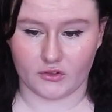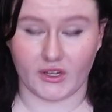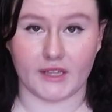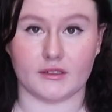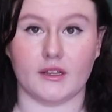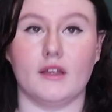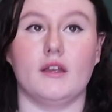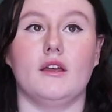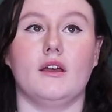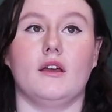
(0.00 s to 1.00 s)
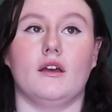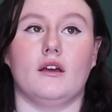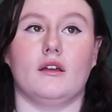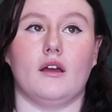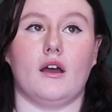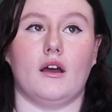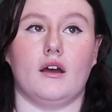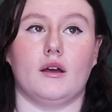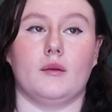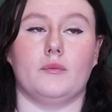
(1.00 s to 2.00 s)
sheet
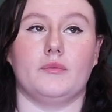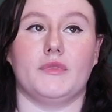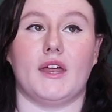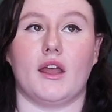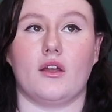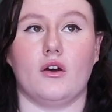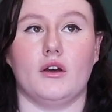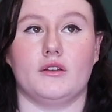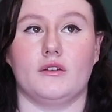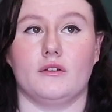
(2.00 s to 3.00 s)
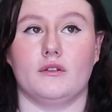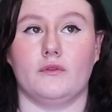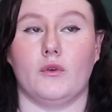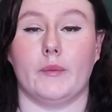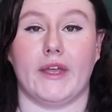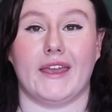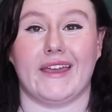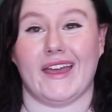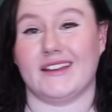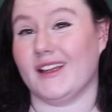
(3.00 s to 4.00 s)
that I got for
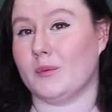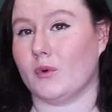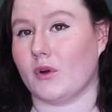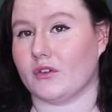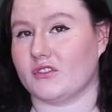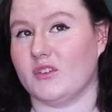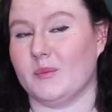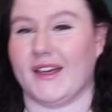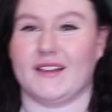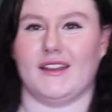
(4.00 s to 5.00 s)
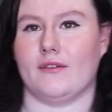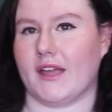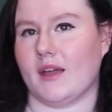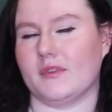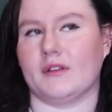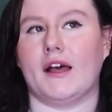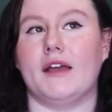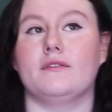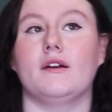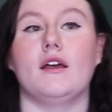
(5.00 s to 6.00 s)
making a Deadpool costume that never came to
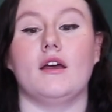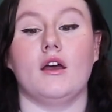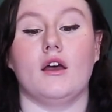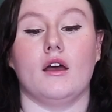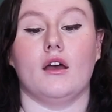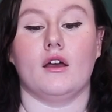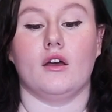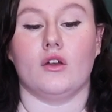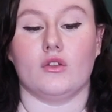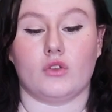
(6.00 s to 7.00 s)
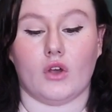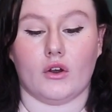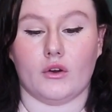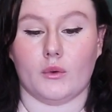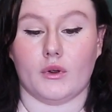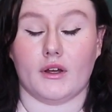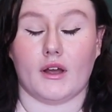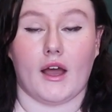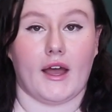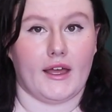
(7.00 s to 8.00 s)
life. So
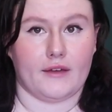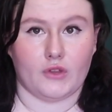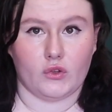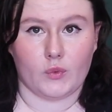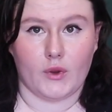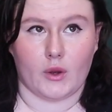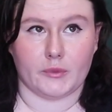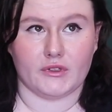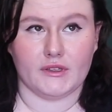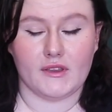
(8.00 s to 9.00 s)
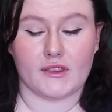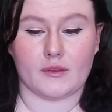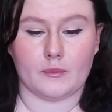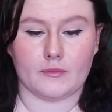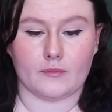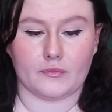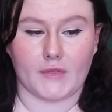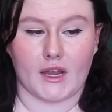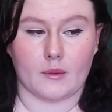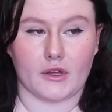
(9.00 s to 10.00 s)
I have those three options,
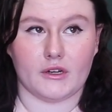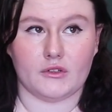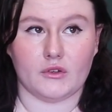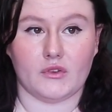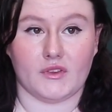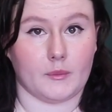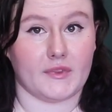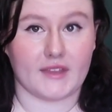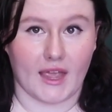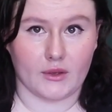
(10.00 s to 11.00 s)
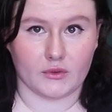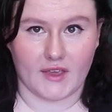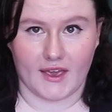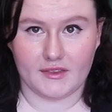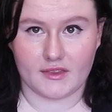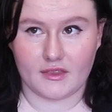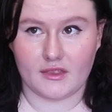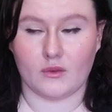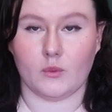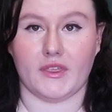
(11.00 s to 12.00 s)
and I'm going to do some scale
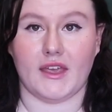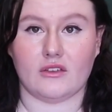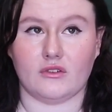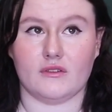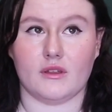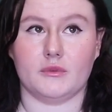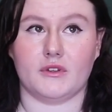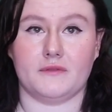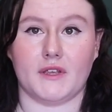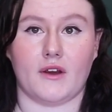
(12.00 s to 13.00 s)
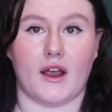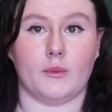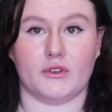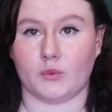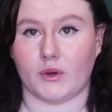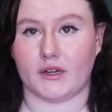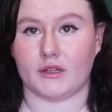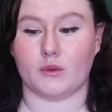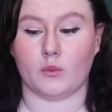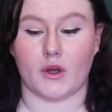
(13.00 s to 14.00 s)
tests with each of them to figure out which
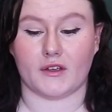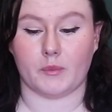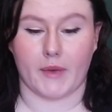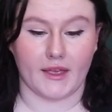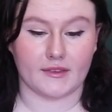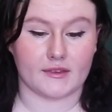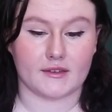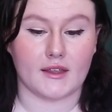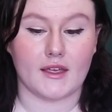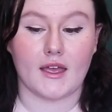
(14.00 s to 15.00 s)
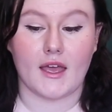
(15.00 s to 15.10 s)
one works best.